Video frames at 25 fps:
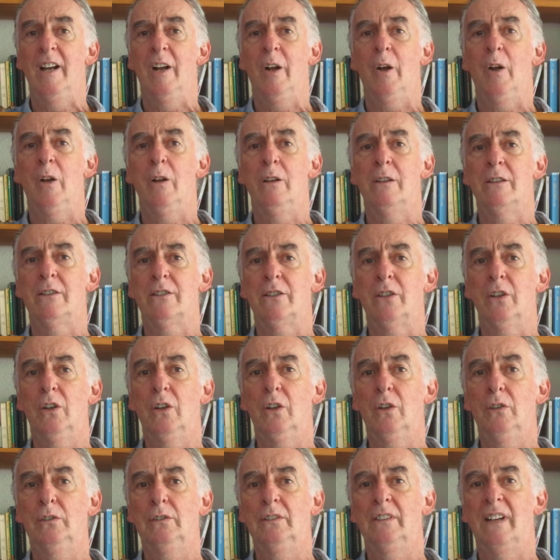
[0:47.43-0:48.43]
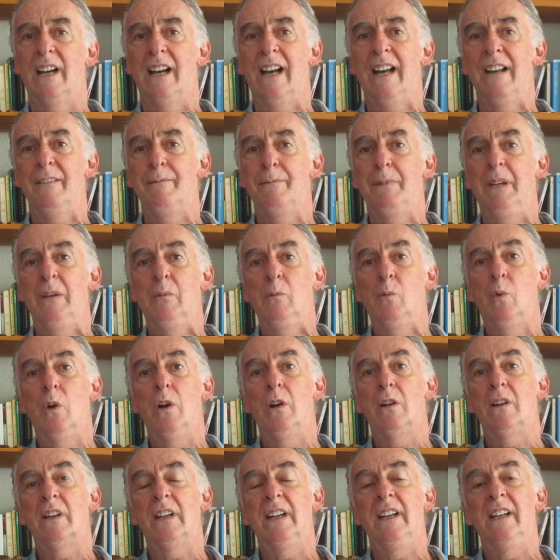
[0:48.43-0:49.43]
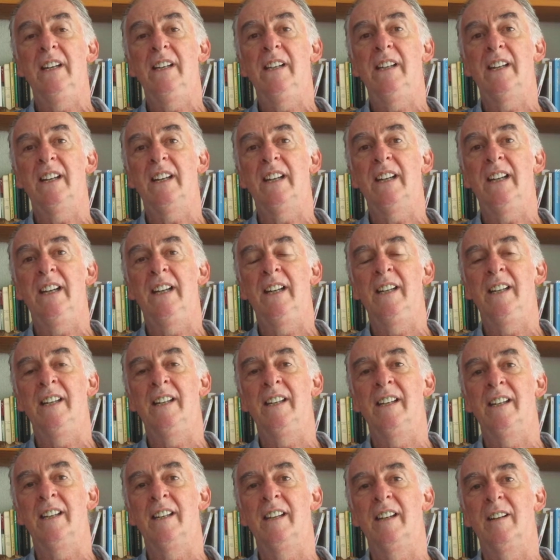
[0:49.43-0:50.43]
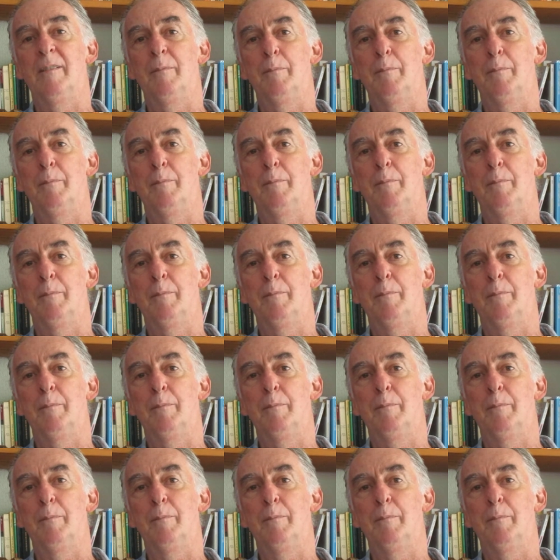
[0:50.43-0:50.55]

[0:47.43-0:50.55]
Also, I've been working in